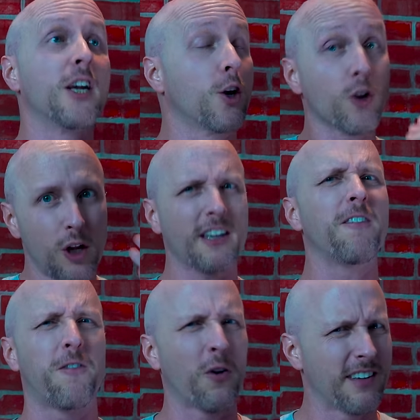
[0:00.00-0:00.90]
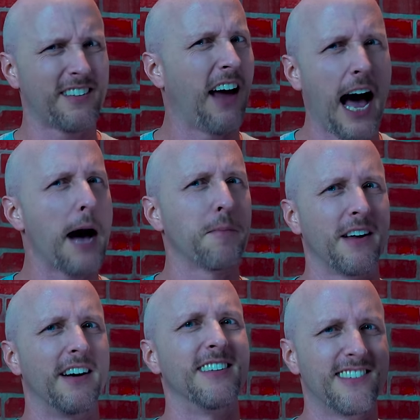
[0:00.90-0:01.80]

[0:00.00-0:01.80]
you're looking for in a Top Gun